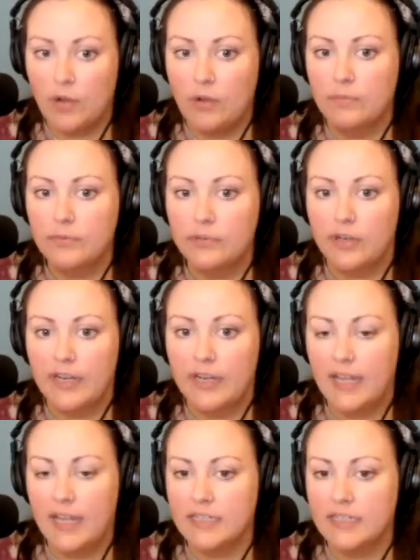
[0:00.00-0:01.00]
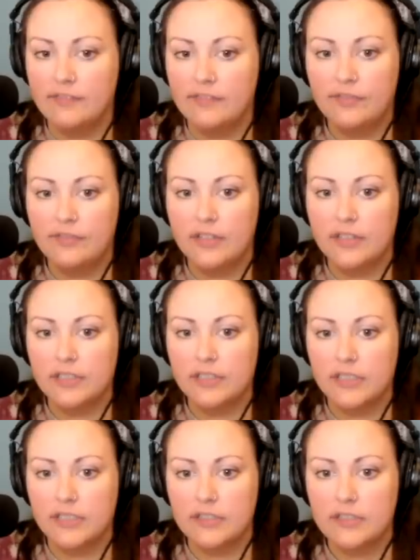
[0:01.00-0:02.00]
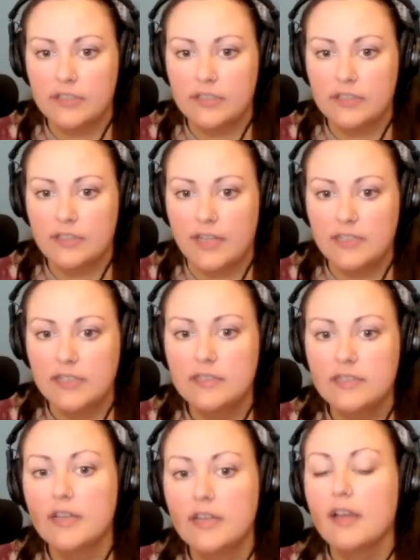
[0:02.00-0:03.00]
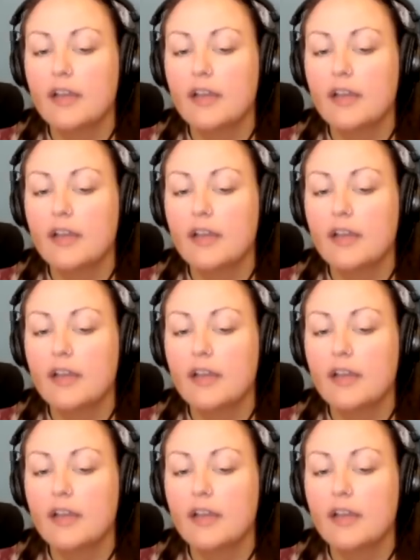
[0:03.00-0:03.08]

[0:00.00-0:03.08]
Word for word: Oh, sorry, I didn't even finish this sentence.